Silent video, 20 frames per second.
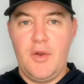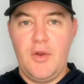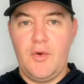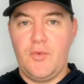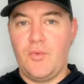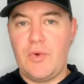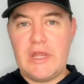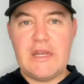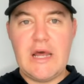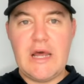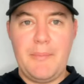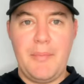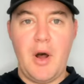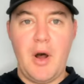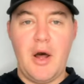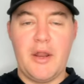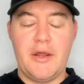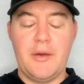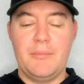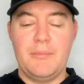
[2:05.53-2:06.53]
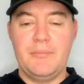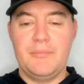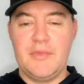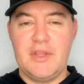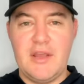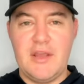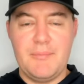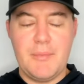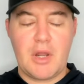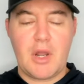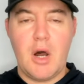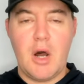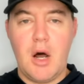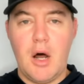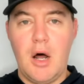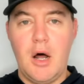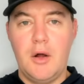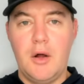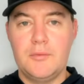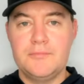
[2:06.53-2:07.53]
read up on them, give them a
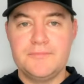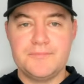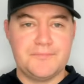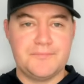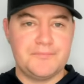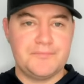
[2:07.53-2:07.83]
call,